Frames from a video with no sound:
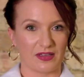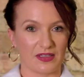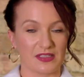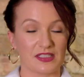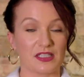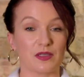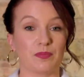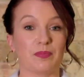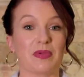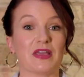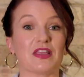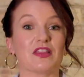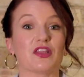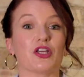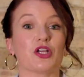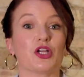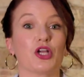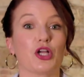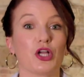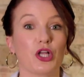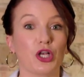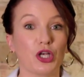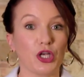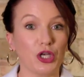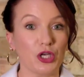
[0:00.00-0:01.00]
to be the
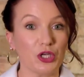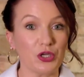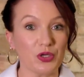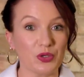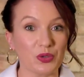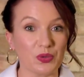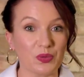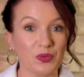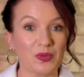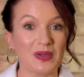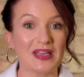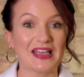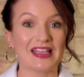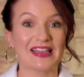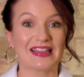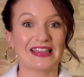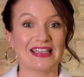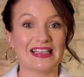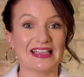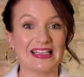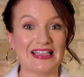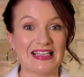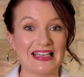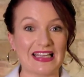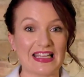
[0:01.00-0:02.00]
glue
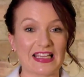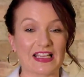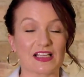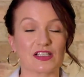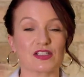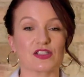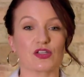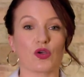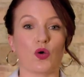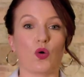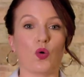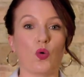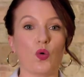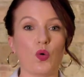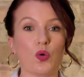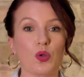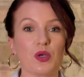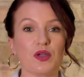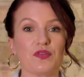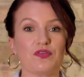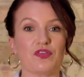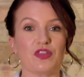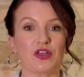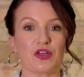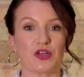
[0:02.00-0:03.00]
that links all
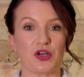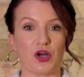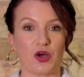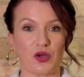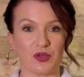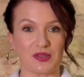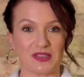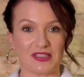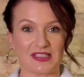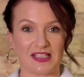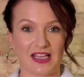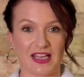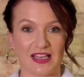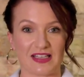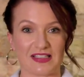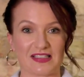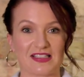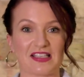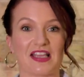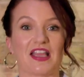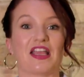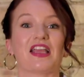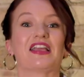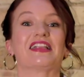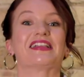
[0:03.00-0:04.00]
of the content
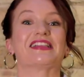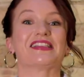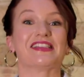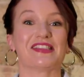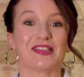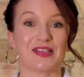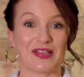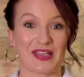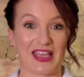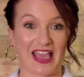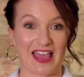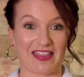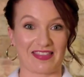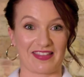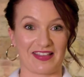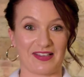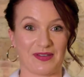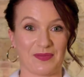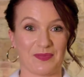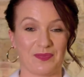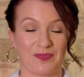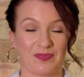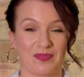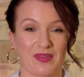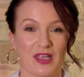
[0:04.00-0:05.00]
together.
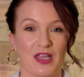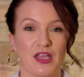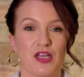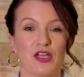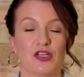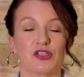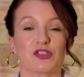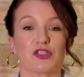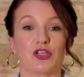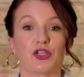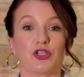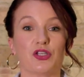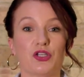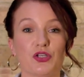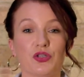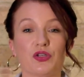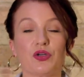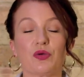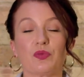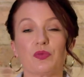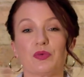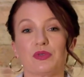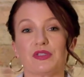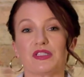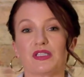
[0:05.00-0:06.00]
So you
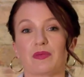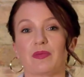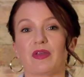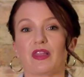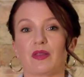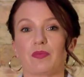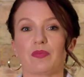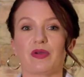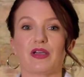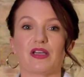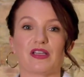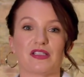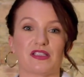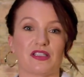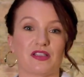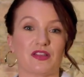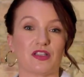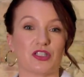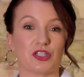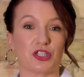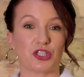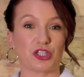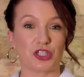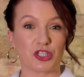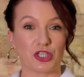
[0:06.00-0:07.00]
don't want to be the person
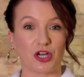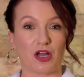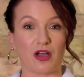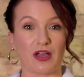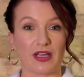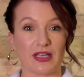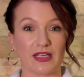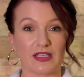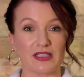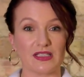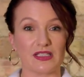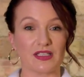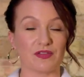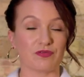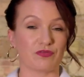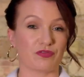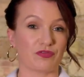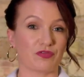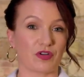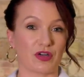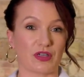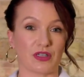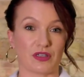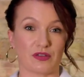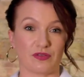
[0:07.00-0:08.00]
that shines in
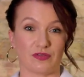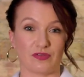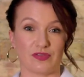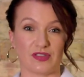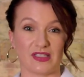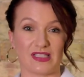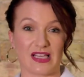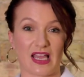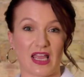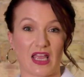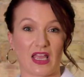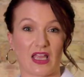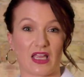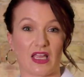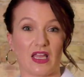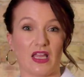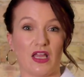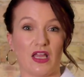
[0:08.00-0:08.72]
front of, say,